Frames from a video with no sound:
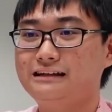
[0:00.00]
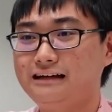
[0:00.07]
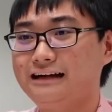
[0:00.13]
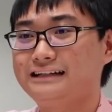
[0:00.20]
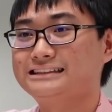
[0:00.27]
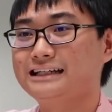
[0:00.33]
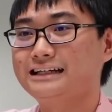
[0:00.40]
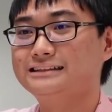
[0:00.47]

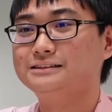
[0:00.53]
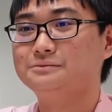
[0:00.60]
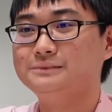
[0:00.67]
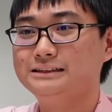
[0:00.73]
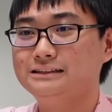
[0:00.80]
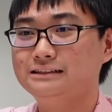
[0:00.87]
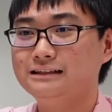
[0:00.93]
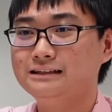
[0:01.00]
excites
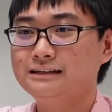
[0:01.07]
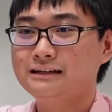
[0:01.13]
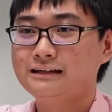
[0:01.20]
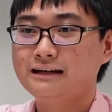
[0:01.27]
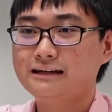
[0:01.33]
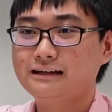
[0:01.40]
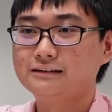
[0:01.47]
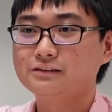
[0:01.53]
me.
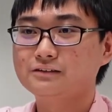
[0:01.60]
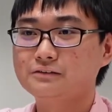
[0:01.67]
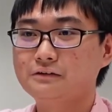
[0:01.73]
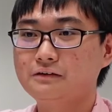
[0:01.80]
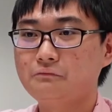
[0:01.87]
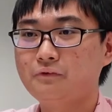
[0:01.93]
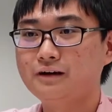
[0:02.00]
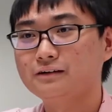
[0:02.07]
And I thought,
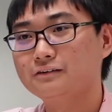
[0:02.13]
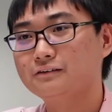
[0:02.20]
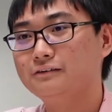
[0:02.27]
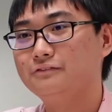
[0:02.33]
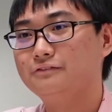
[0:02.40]
why not